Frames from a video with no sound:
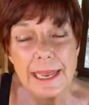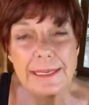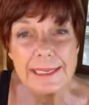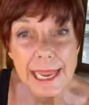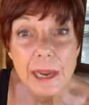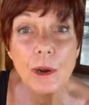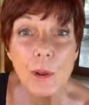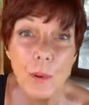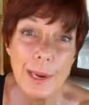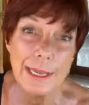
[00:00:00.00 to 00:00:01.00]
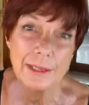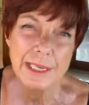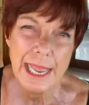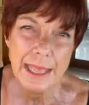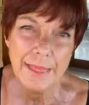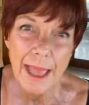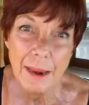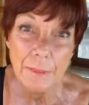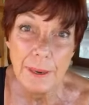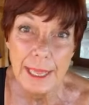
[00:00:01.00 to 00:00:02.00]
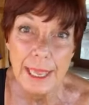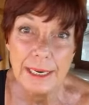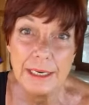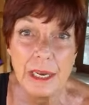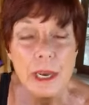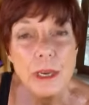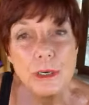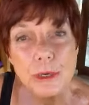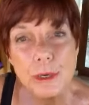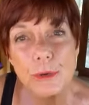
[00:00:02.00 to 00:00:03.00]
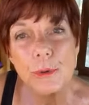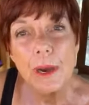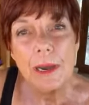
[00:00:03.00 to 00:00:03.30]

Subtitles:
single oils in that blend to